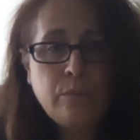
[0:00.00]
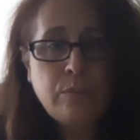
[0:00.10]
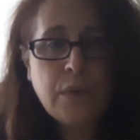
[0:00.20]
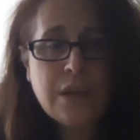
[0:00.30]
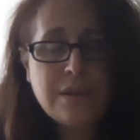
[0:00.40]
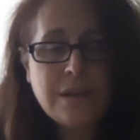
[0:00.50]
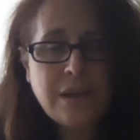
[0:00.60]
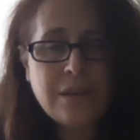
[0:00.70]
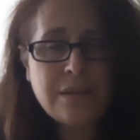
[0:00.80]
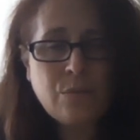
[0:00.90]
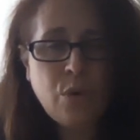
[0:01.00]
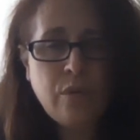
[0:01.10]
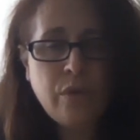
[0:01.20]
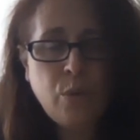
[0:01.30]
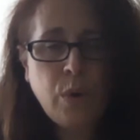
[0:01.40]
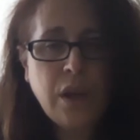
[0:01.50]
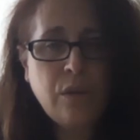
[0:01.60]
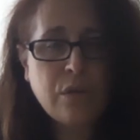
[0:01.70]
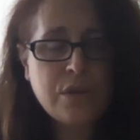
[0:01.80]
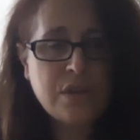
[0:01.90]
because it is more of a we
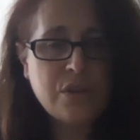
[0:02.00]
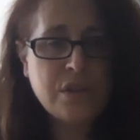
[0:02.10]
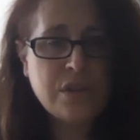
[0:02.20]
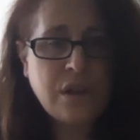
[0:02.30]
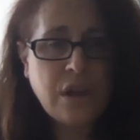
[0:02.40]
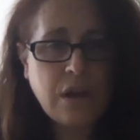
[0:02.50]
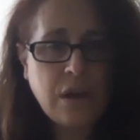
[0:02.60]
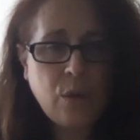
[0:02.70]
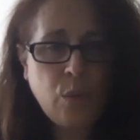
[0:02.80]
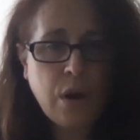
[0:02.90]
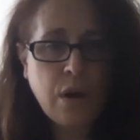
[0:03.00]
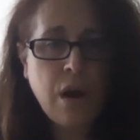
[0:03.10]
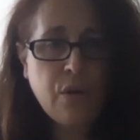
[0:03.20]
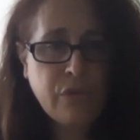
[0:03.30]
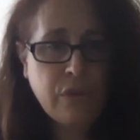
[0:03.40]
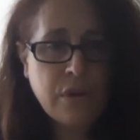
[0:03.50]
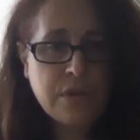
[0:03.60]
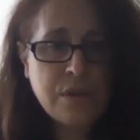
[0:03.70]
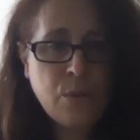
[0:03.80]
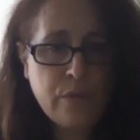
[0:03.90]
versus just a one-off on
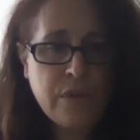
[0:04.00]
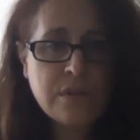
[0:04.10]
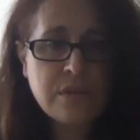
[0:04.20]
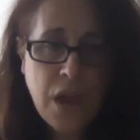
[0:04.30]
some of this.